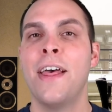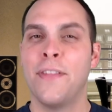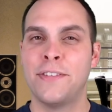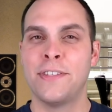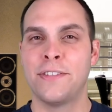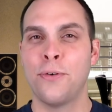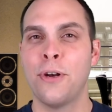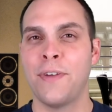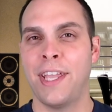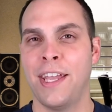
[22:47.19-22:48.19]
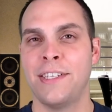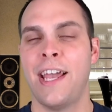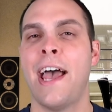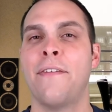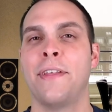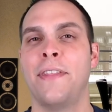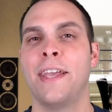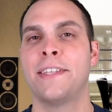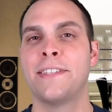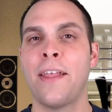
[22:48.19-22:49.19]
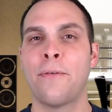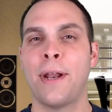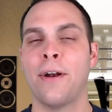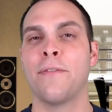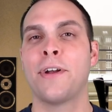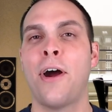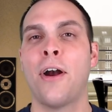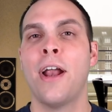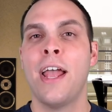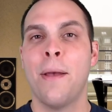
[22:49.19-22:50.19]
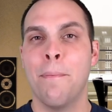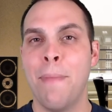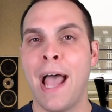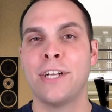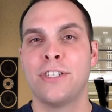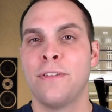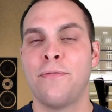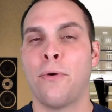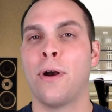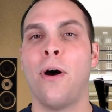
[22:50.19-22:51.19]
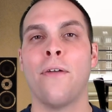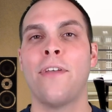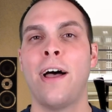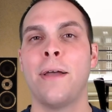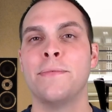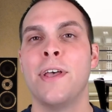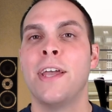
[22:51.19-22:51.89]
this is sort of akin to having the accelerator of a car mashed to the floor at all times.